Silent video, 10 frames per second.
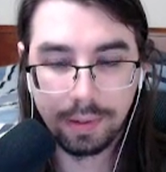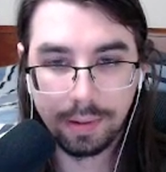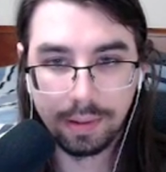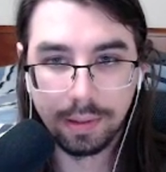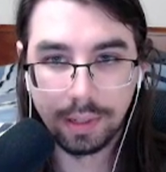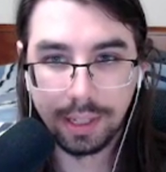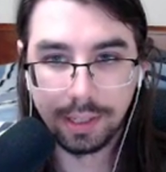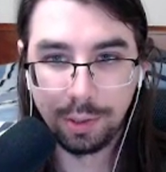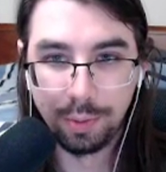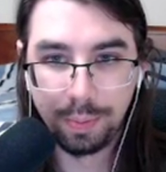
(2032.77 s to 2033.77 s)
Looking
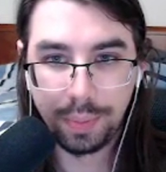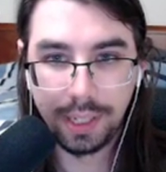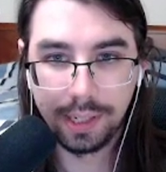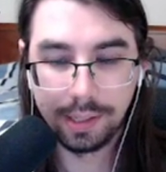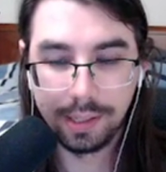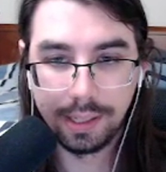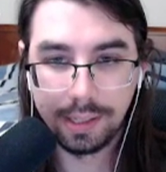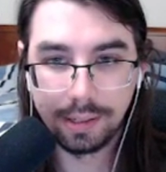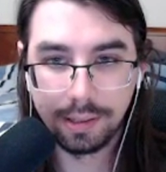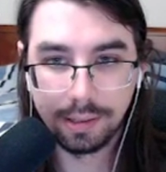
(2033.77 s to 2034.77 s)
to pill the
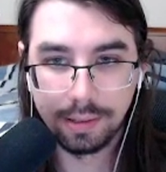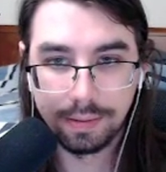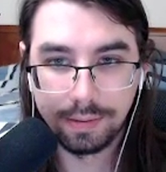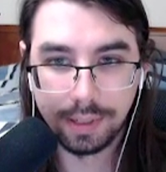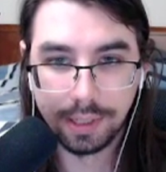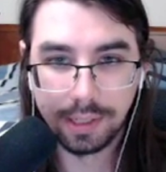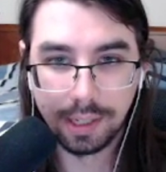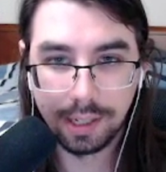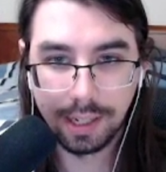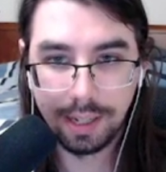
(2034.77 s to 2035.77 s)
turtle for the
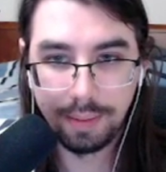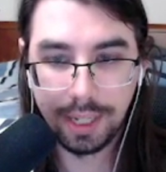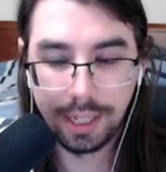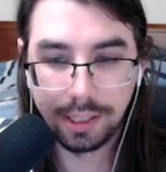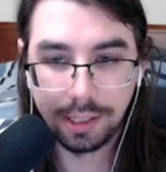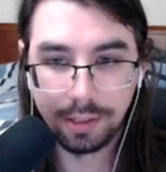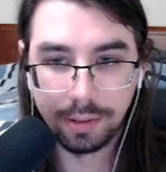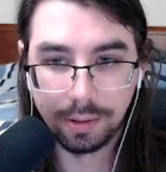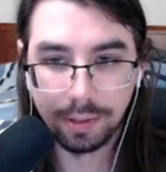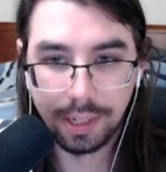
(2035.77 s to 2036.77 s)
dog, I imagine,
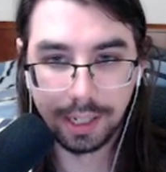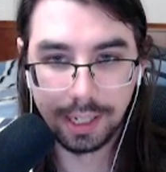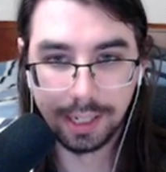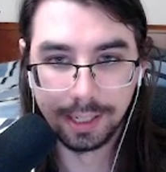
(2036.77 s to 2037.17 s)
or not.